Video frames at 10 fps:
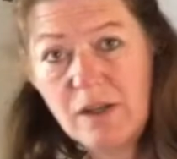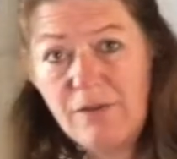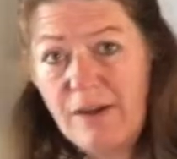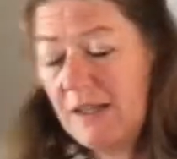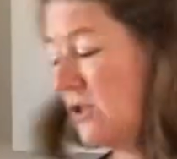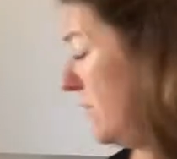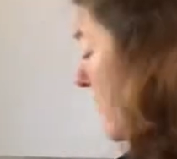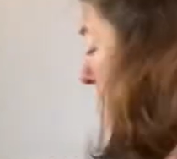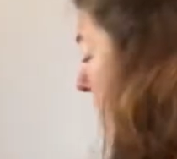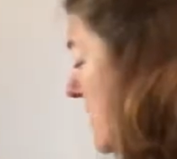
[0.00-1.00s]
the fact that you've
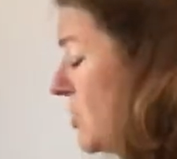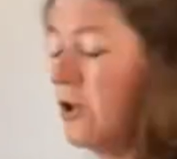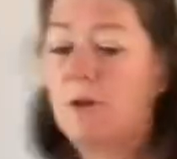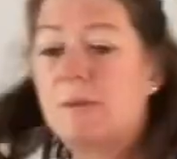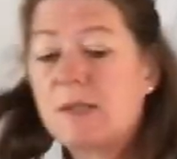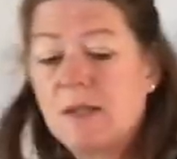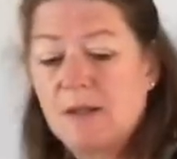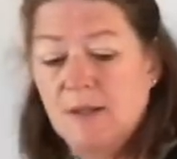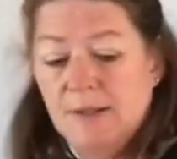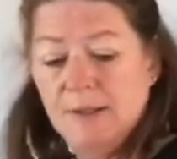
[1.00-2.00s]
got fresh herbs.
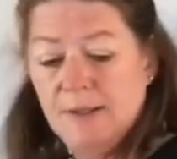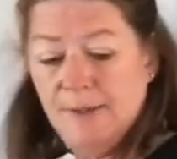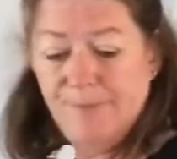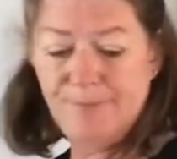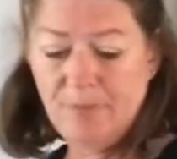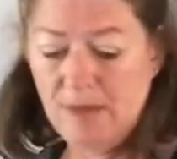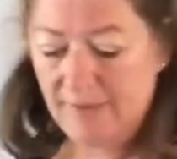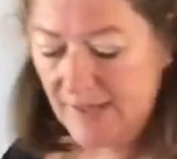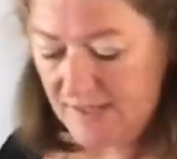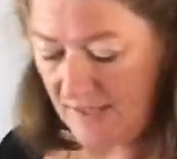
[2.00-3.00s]
And
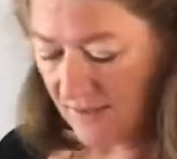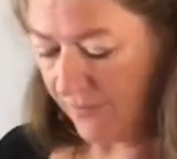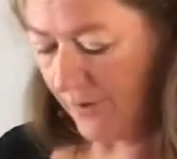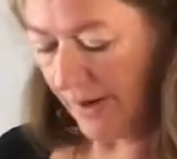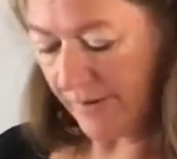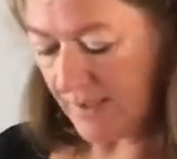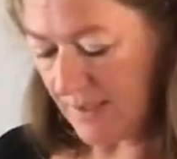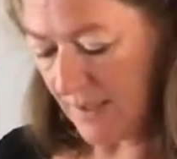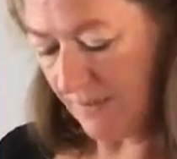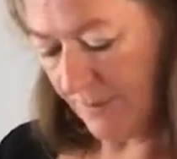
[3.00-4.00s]
that's the fragrance
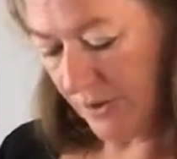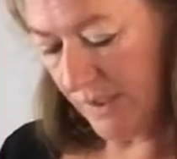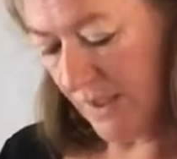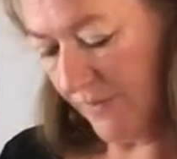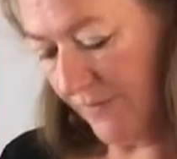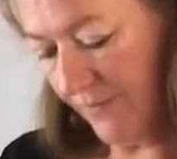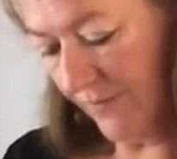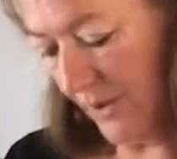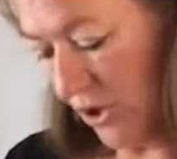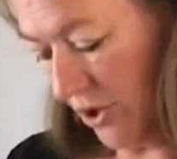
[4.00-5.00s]
and the beauty of
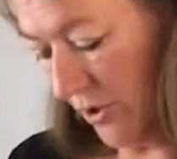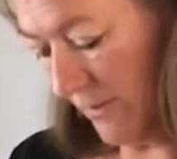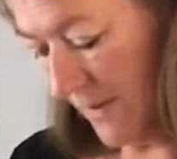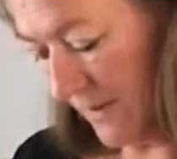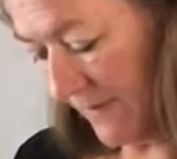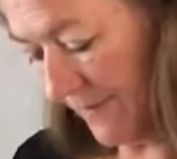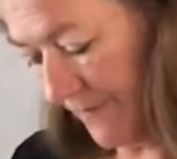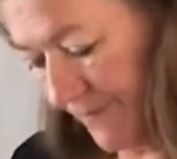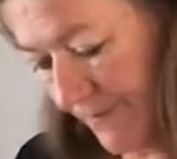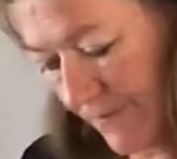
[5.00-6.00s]
fresh herbs.
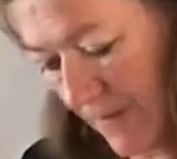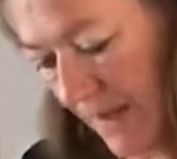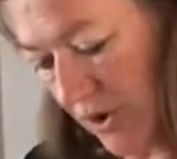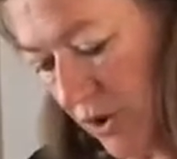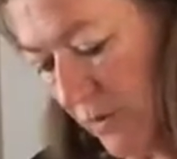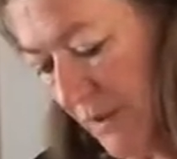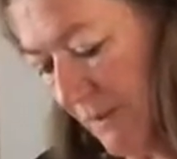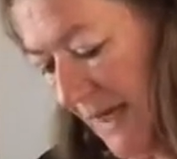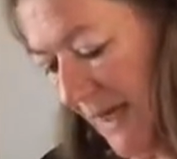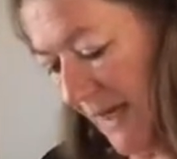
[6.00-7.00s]
They should always
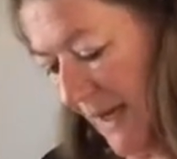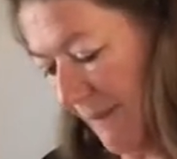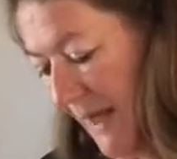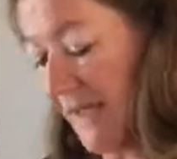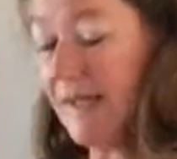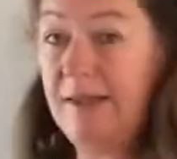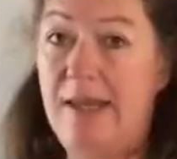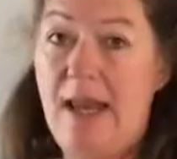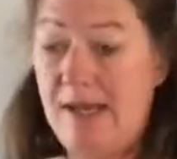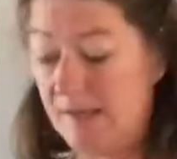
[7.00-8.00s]
be added at the
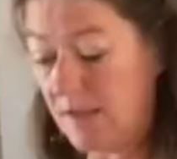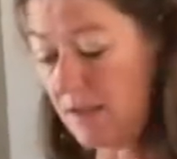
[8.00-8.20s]
end.